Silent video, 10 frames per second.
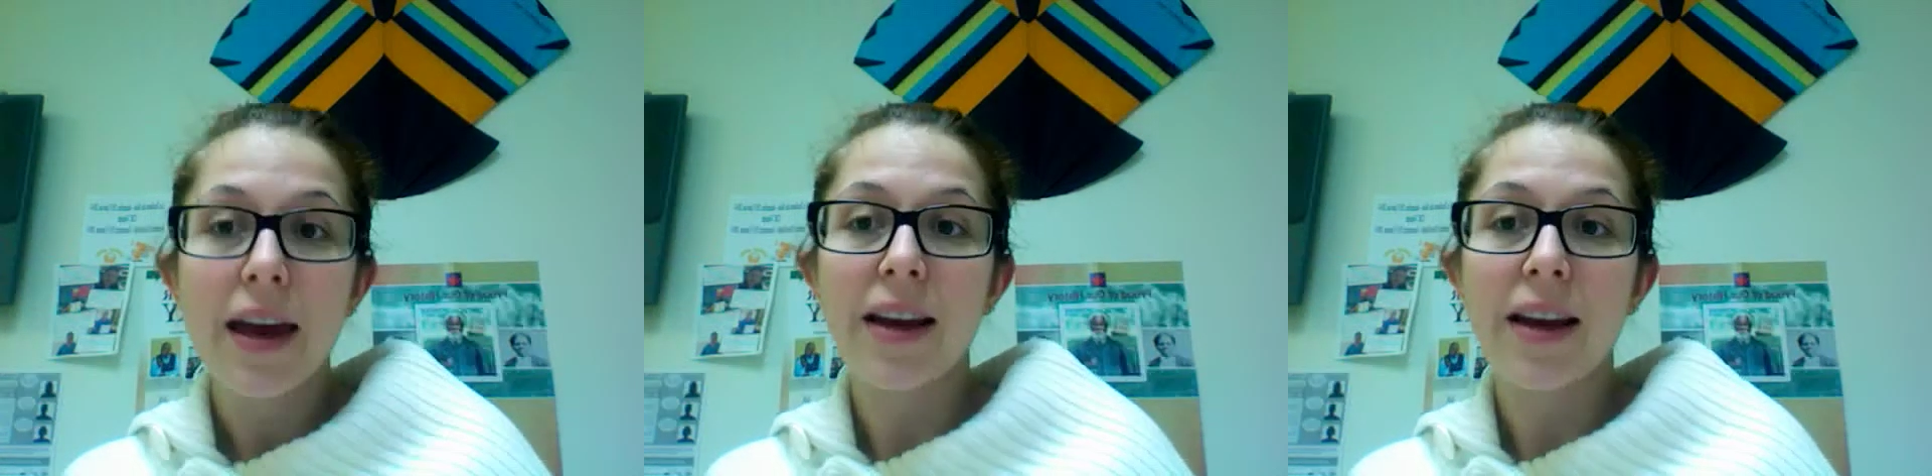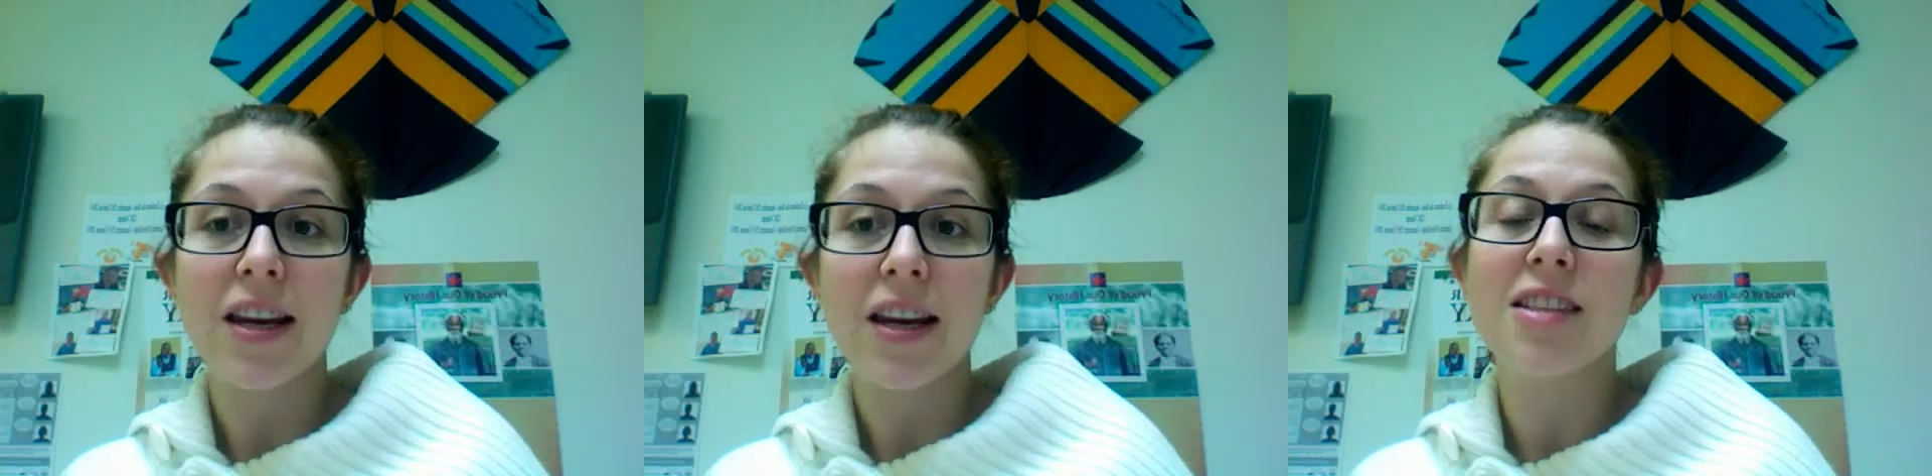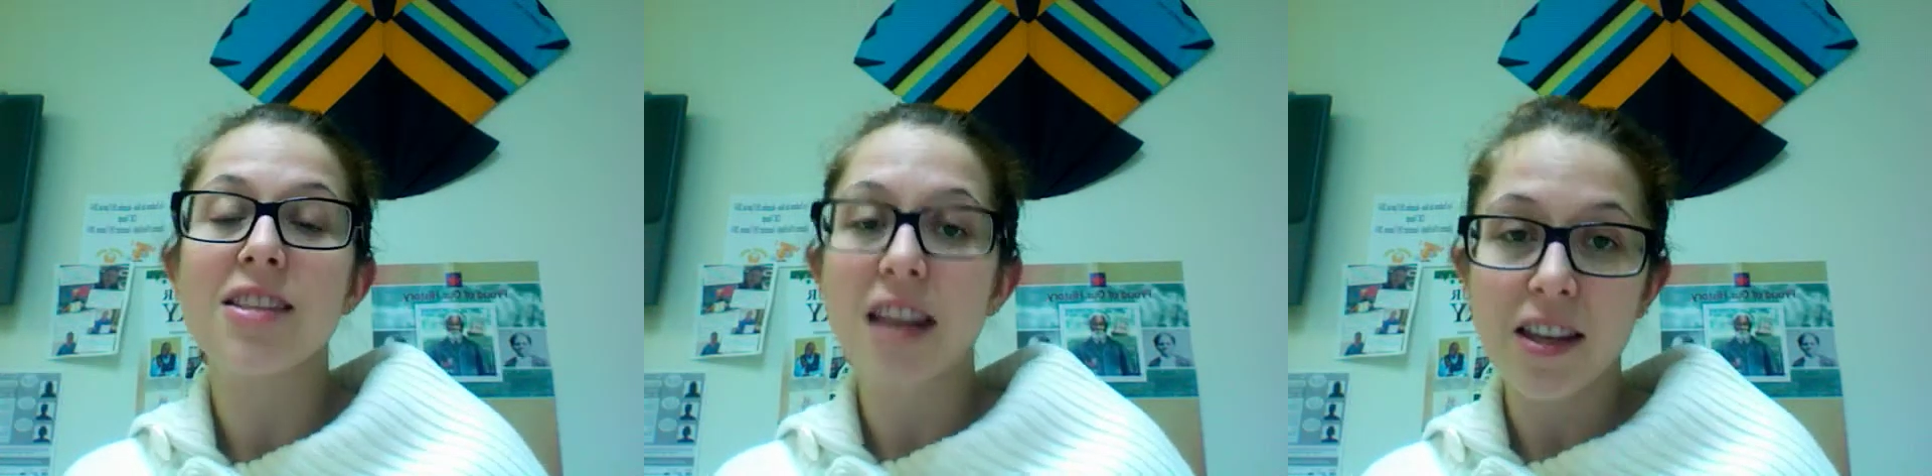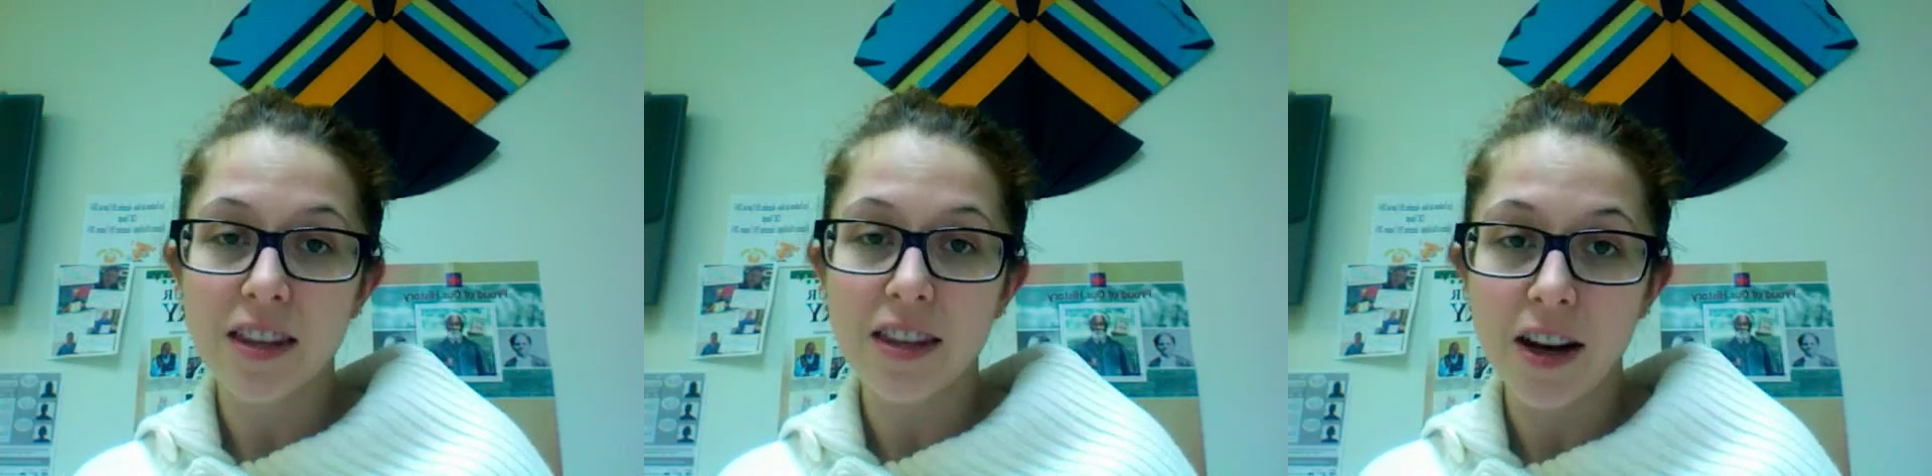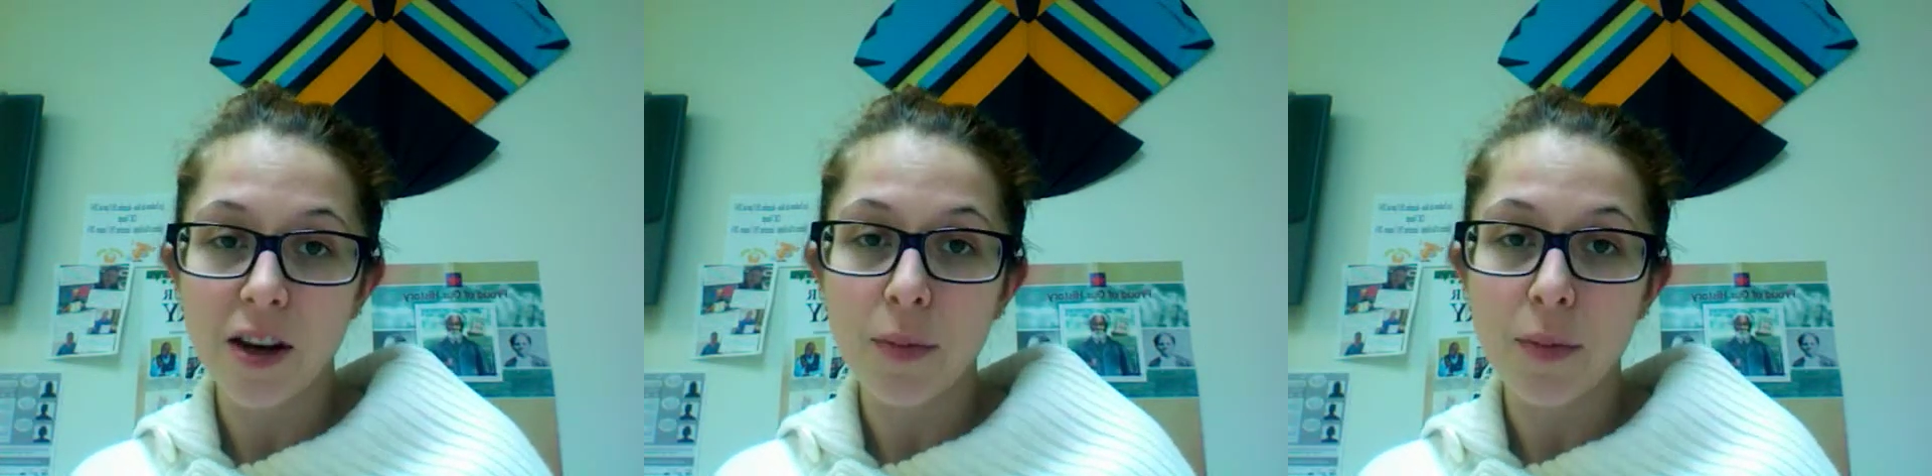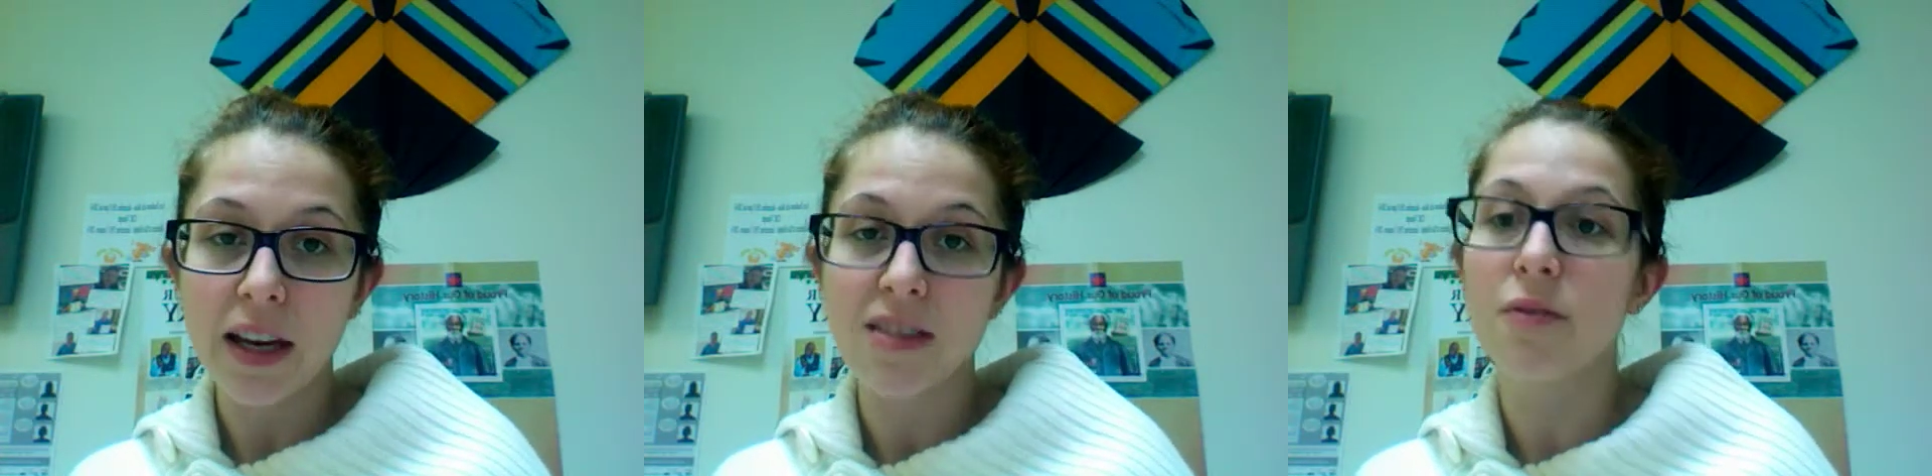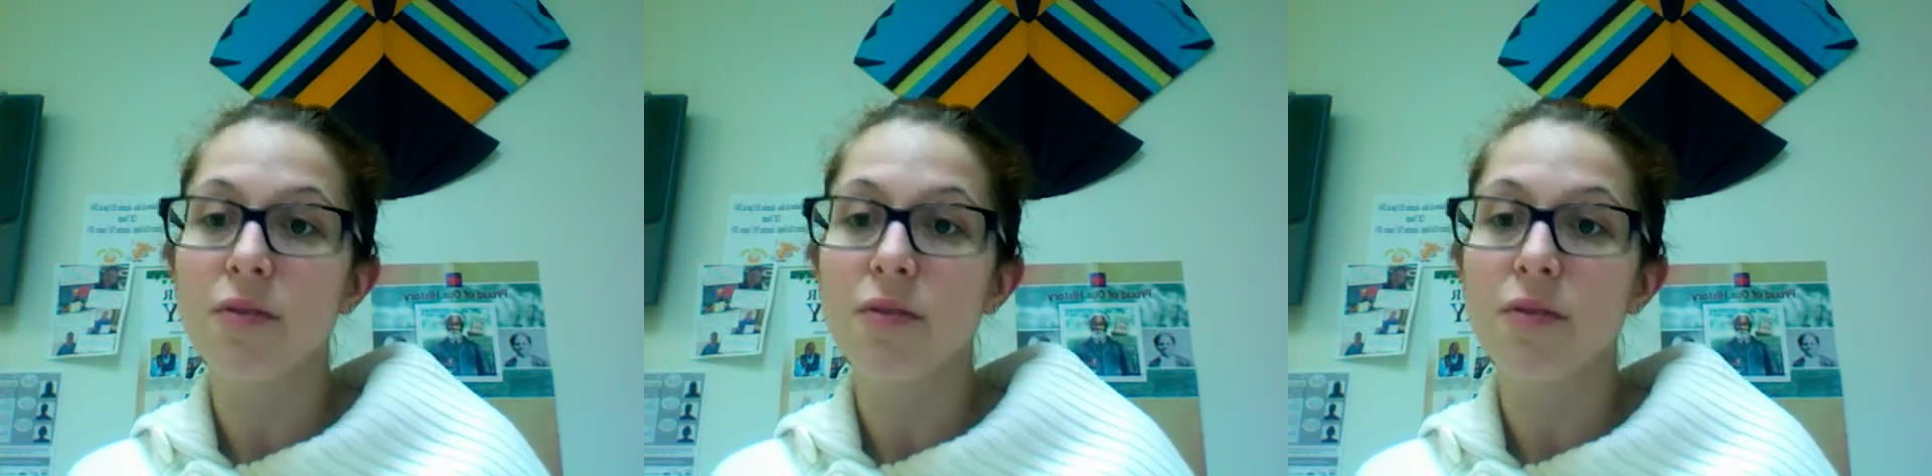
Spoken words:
and then he stayed there because of